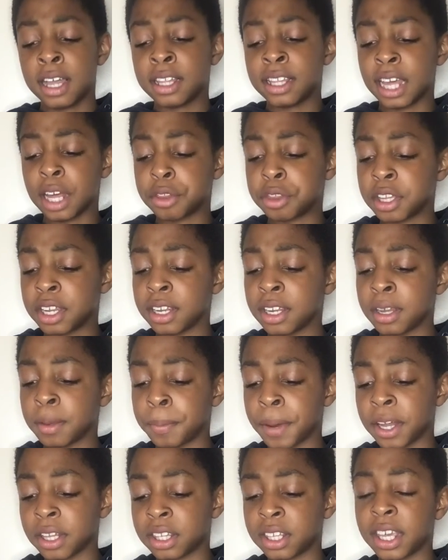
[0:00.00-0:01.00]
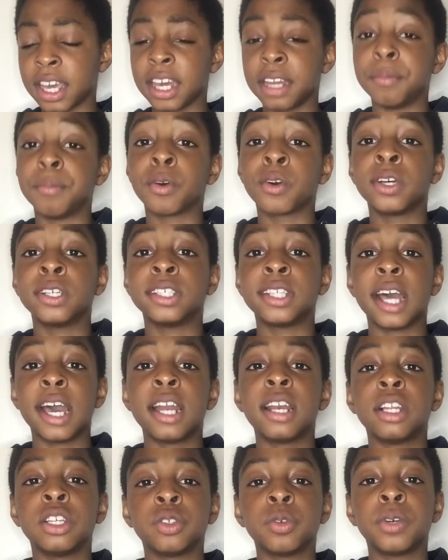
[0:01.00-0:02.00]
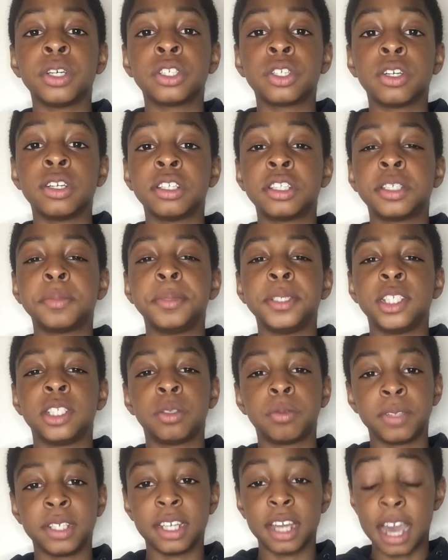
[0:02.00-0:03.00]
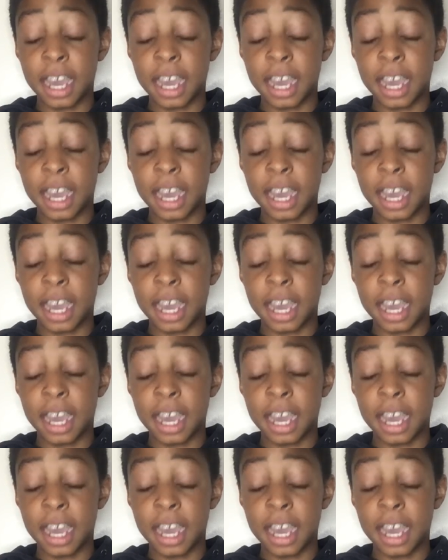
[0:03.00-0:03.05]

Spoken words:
that think about the end, because the end is always going to be sweet.